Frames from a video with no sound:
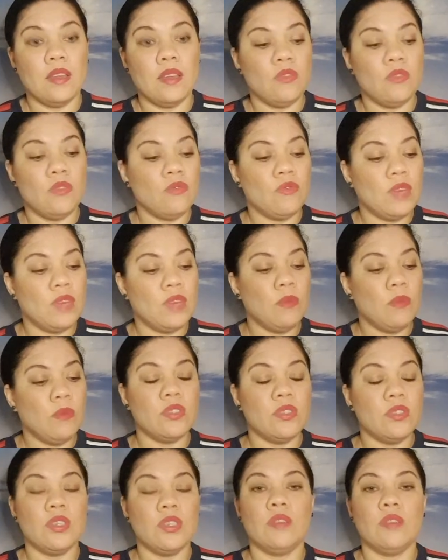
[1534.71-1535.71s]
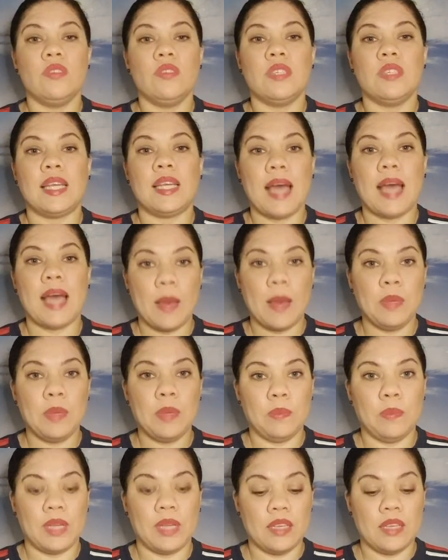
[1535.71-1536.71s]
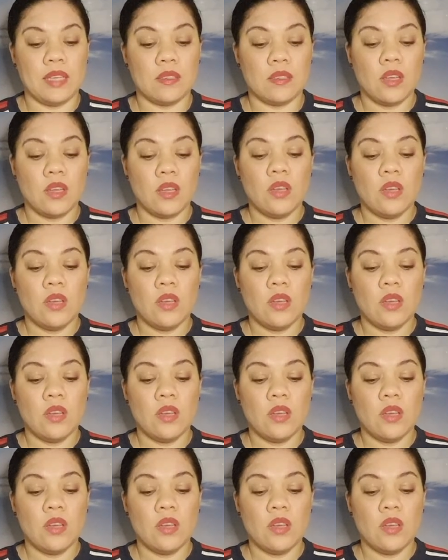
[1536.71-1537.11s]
You really want to go to that happy place.